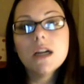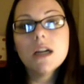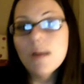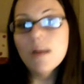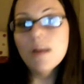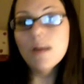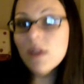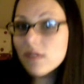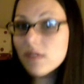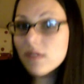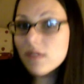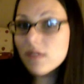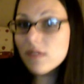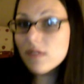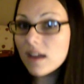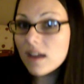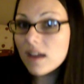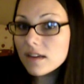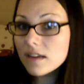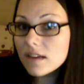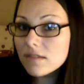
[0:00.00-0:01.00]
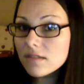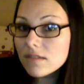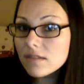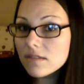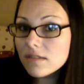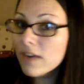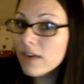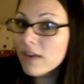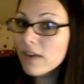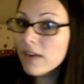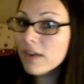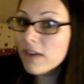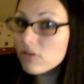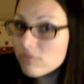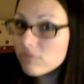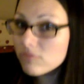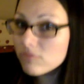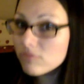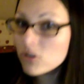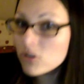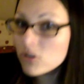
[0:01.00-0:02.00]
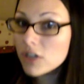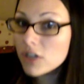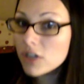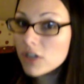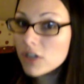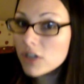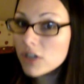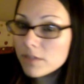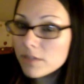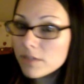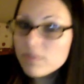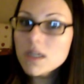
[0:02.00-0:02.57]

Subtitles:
I'm okay with that. Whatever, you're good.